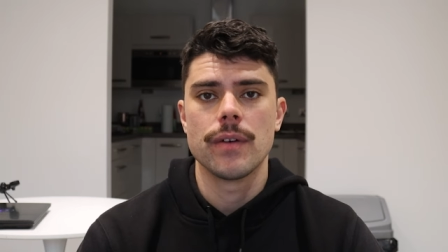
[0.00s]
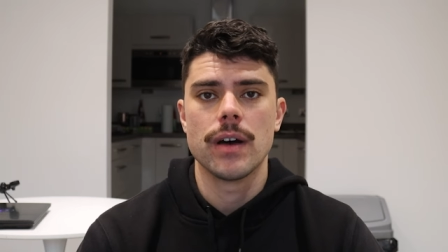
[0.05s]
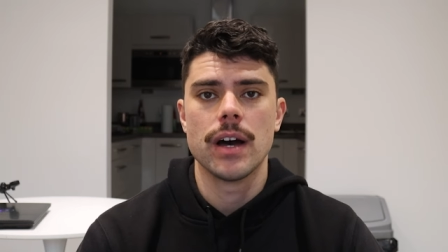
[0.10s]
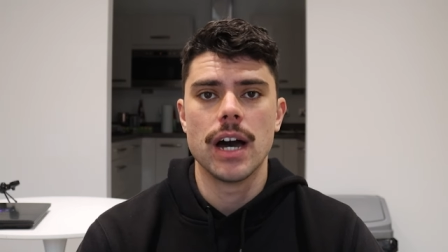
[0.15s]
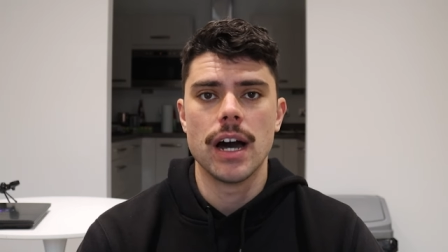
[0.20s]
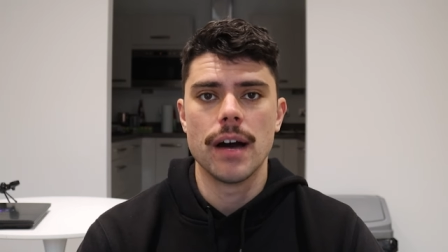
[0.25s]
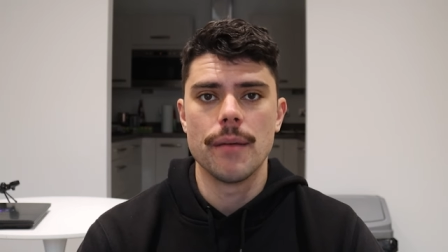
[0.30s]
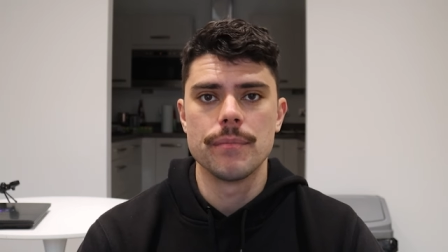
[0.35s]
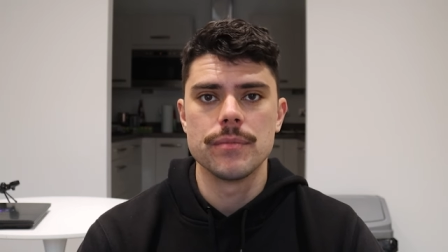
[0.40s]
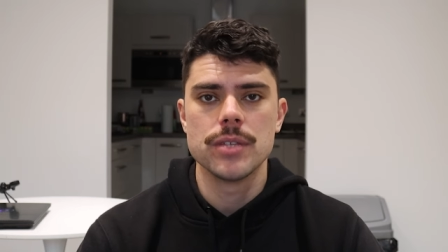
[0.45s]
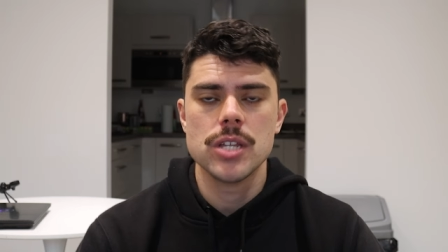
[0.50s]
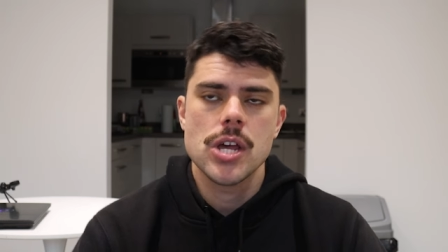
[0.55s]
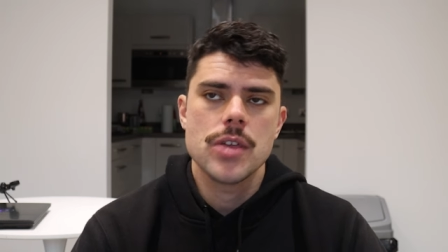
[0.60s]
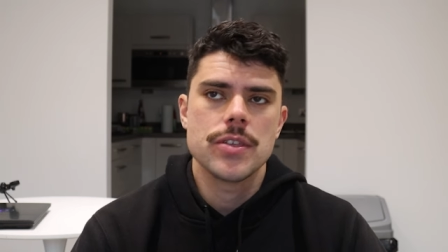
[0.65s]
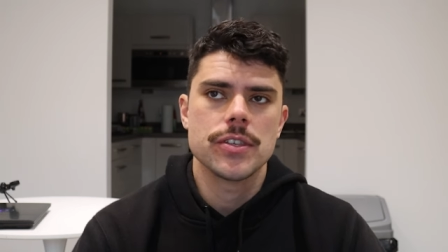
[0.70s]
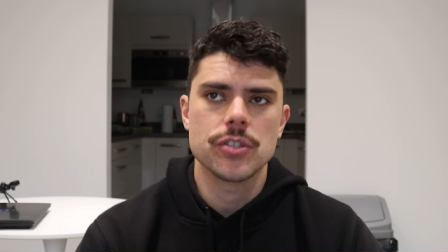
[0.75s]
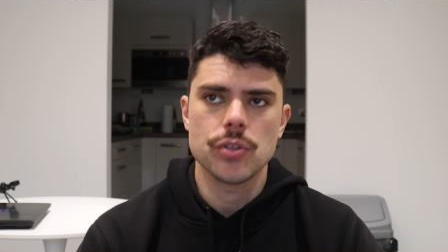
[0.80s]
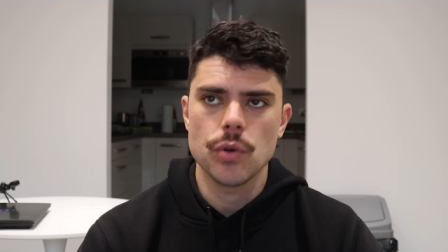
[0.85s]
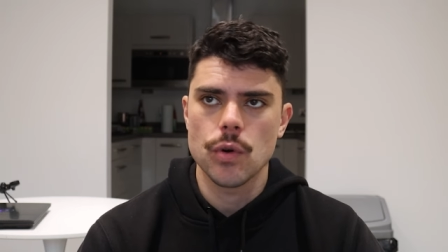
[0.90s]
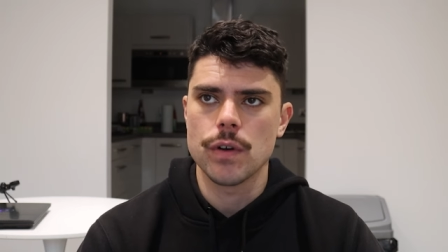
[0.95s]
Um, you know,
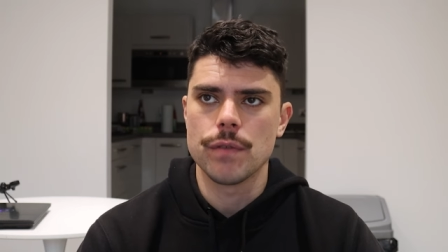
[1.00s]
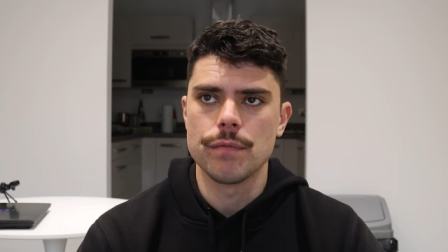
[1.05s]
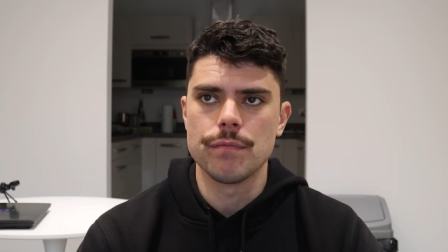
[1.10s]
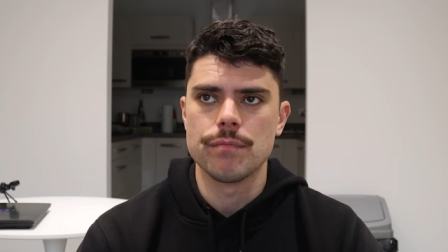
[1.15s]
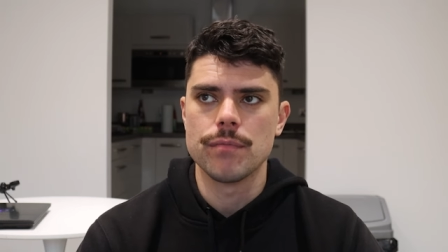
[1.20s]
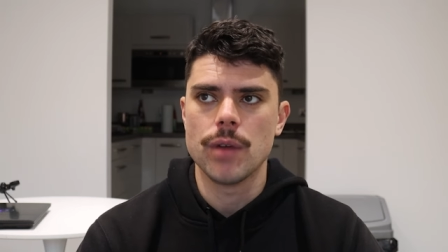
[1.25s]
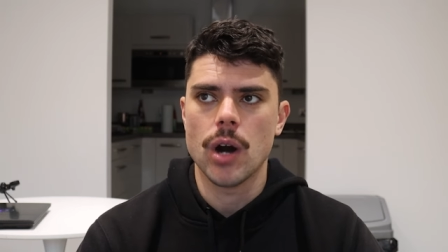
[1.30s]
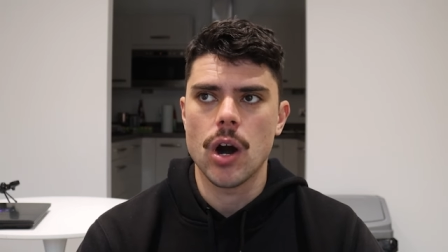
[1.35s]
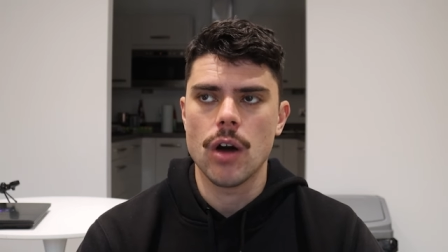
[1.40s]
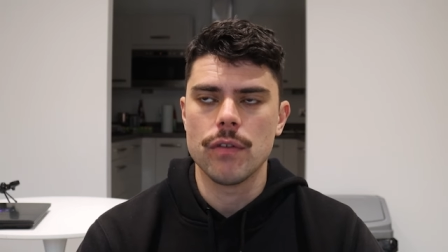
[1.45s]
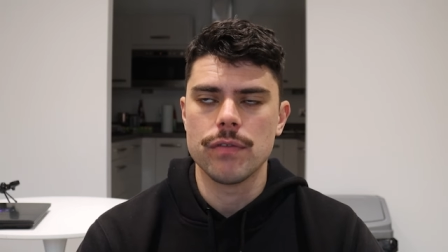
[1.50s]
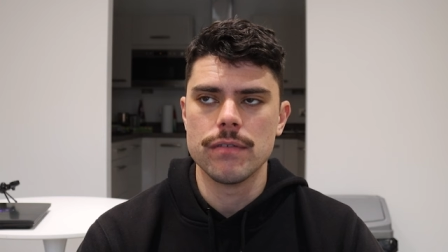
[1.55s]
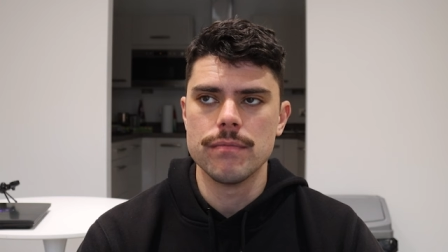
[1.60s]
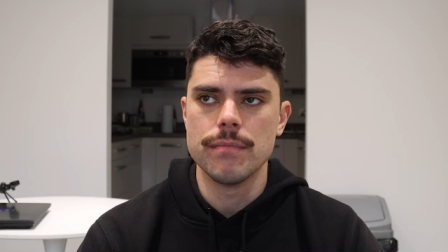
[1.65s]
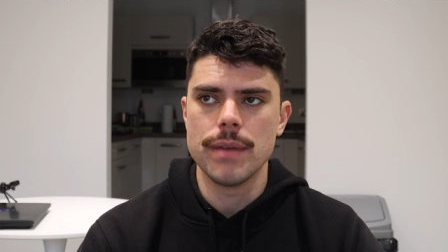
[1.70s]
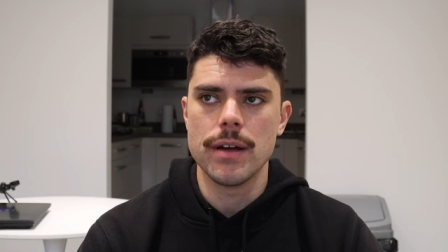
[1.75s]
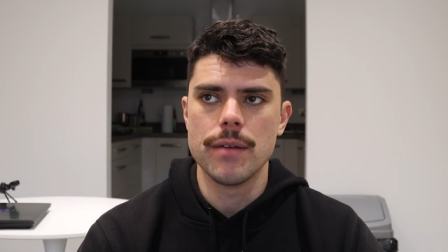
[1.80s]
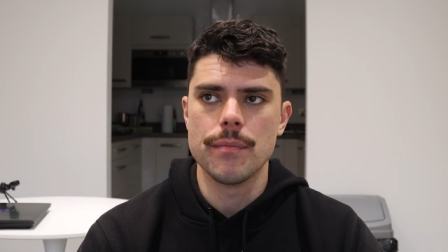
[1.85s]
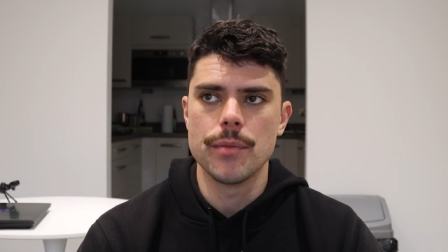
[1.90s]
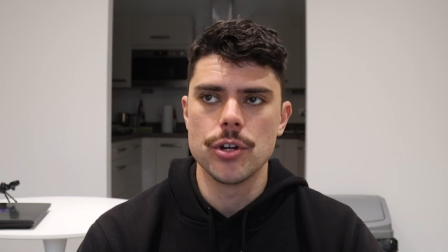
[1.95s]
there's talk of Hough
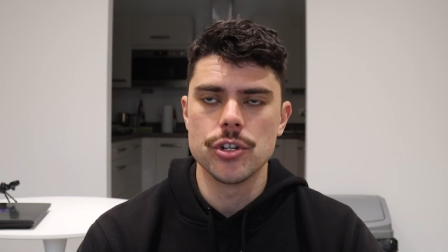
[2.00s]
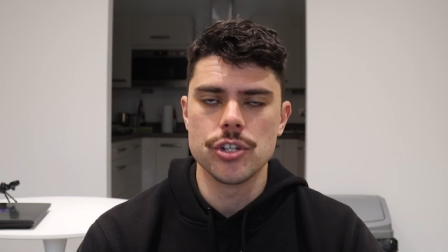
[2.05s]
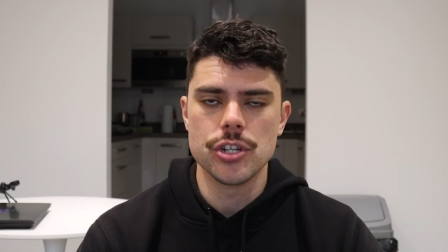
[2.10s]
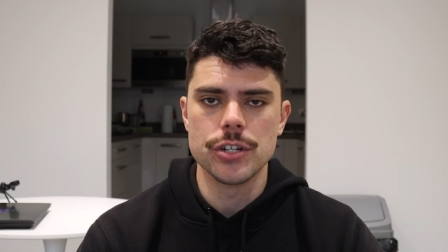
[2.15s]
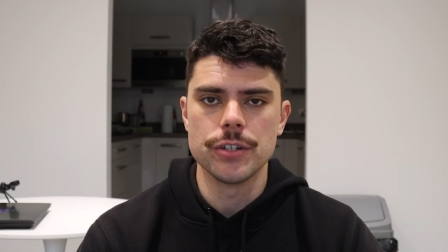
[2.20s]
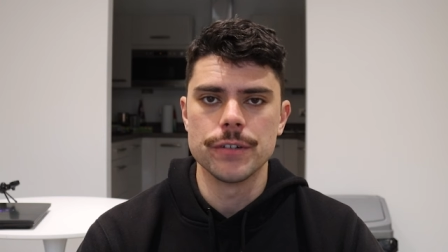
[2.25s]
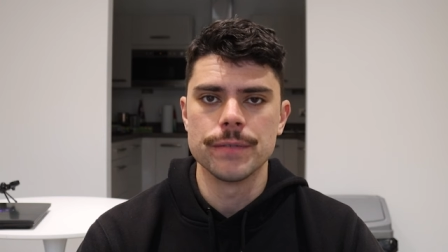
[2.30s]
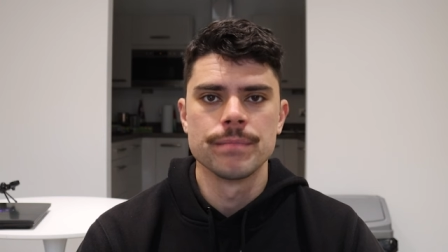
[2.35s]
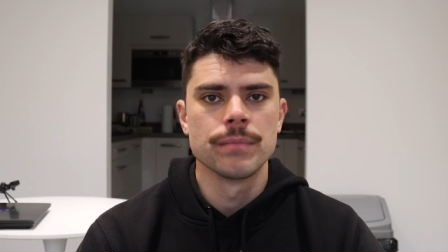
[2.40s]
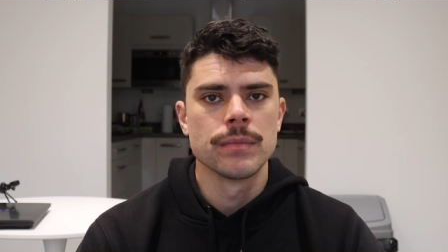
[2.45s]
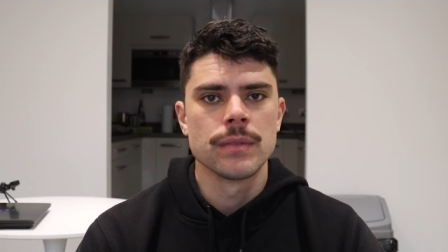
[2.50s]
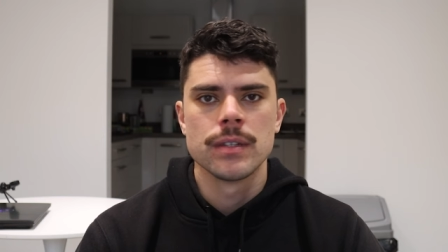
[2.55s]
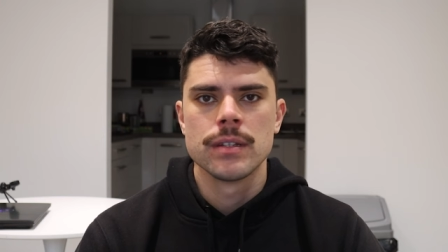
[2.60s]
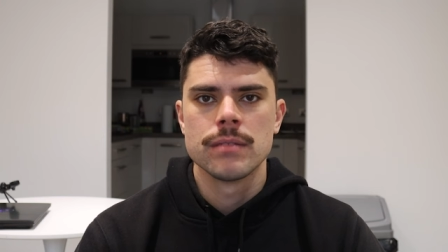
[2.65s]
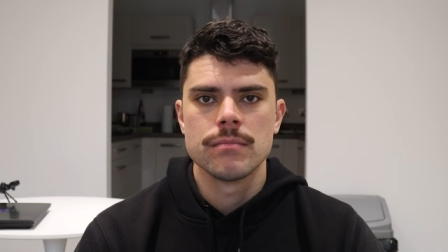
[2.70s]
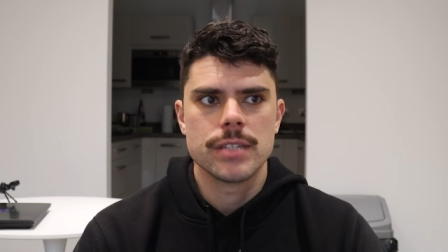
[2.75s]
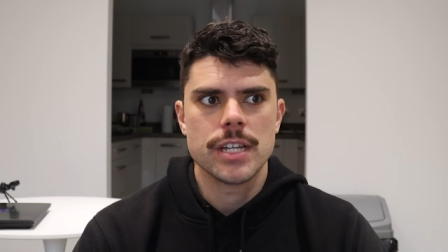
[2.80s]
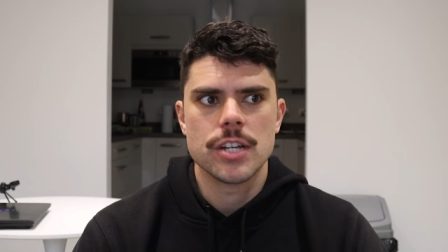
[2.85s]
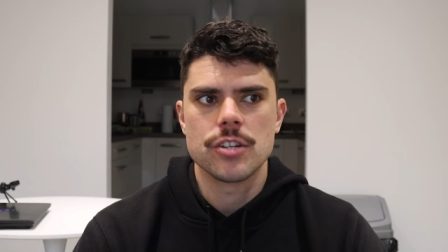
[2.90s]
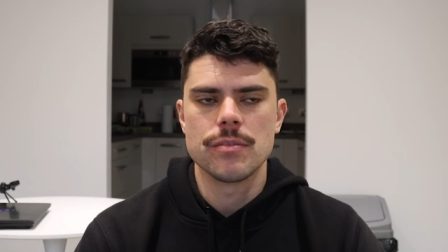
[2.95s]
and Bergil
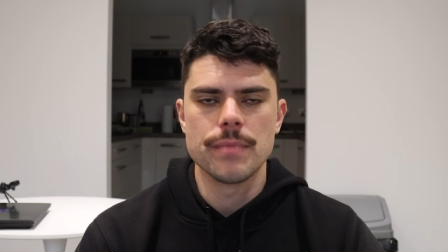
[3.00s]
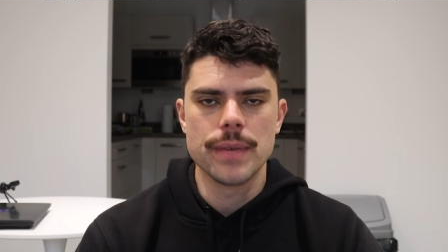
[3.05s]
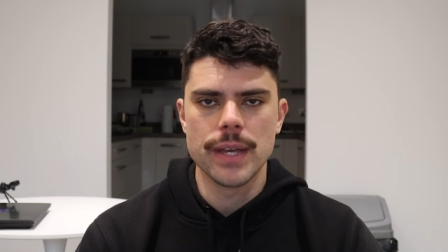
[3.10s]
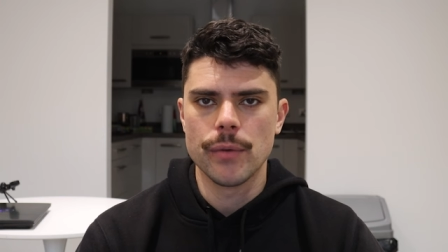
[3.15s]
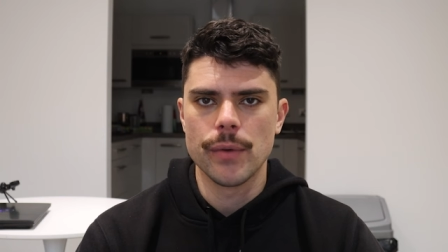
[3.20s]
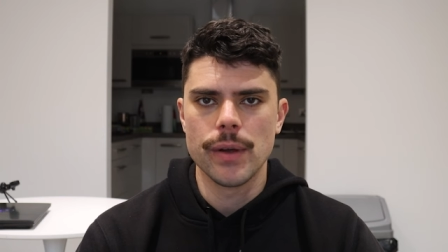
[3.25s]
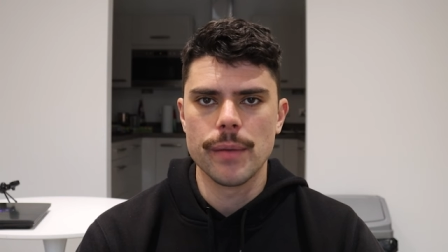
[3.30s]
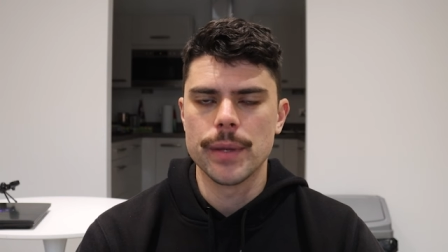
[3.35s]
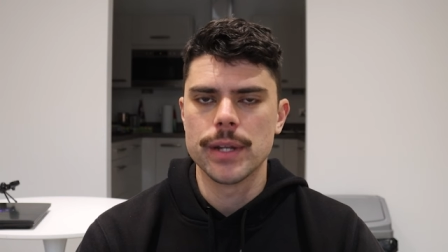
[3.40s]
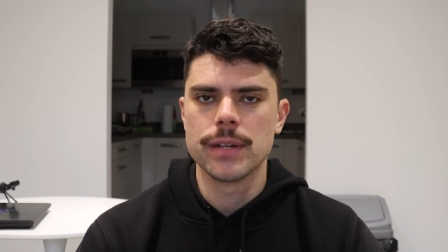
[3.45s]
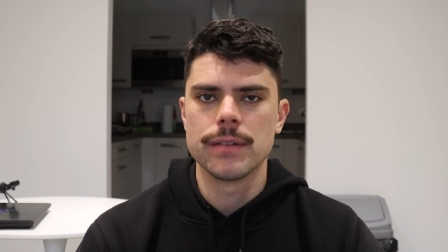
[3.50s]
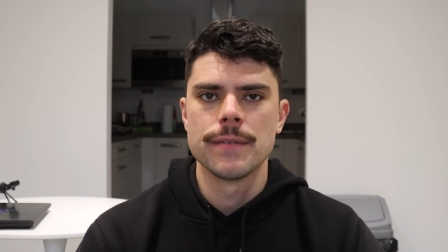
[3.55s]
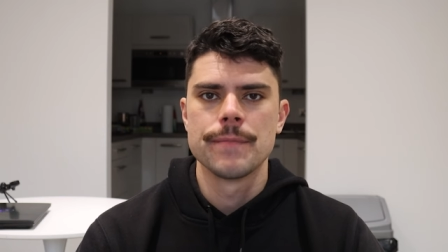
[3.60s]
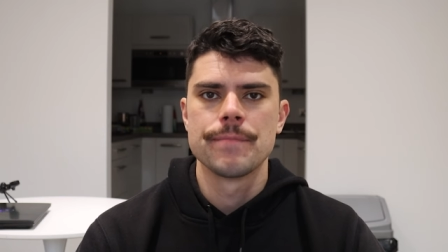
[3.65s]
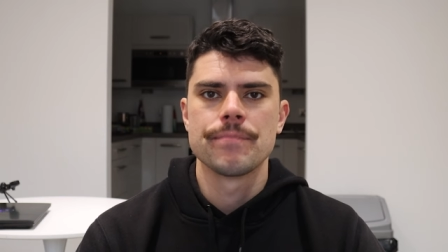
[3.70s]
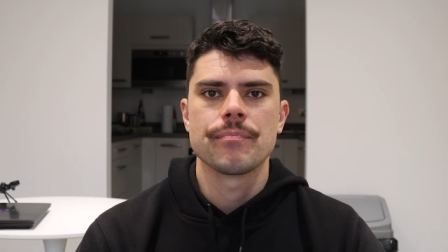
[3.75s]
potentially being wingmen